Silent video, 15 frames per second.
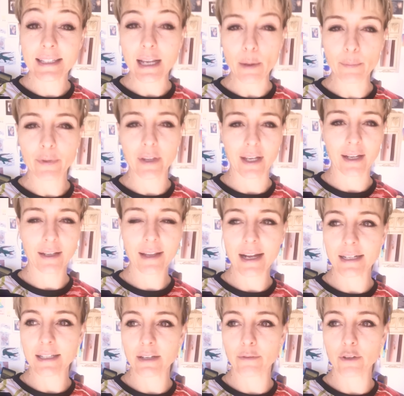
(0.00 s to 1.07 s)
something
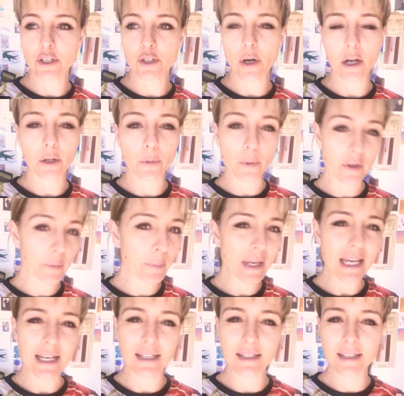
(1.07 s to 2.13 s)
that if you struggle with
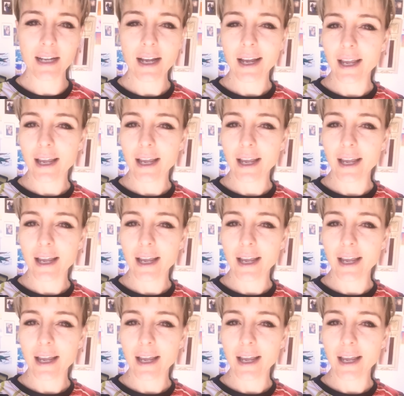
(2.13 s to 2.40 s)
peace,